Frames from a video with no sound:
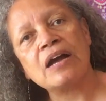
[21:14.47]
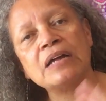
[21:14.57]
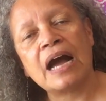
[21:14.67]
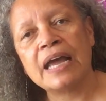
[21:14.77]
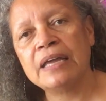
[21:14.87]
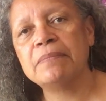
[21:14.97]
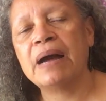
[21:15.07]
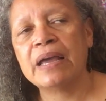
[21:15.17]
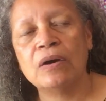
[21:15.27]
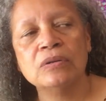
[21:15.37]
in
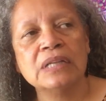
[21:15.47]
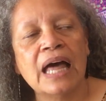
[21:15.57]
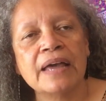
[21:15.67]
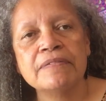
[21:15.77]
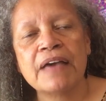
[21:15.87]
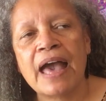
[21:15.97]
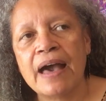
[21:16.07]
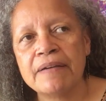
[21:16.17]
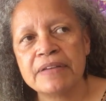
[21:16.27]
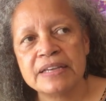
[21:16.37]
my own life
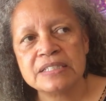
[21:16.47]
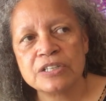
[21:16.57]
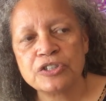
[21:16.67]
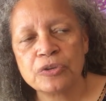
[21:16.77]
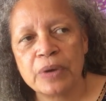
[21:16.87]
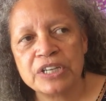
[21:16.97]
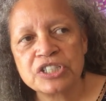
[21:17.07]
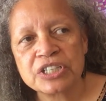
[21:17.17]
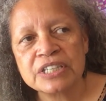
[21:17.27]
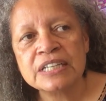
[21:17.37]
have a
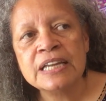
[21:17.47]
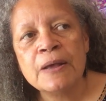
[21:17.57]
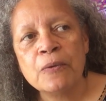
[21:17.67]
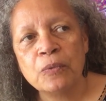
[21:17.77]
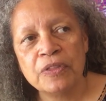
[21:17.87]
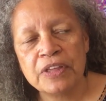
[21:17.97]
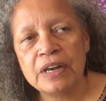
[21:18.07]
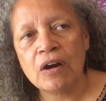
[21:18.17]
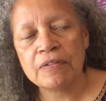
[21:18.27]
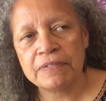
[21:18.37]
situation within
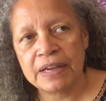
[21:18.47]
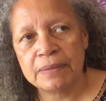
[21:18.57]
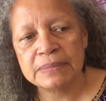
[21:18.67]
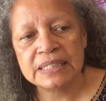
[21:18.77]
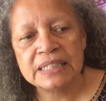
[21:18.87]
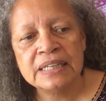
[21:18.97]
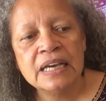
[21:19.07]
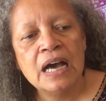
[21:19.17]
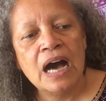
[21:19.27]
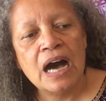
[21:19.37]
our family
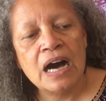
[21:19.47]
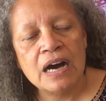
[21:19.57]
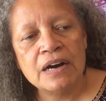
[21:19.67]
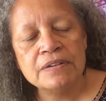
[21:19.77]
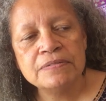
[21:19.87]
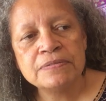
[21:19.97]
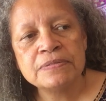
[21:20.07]
of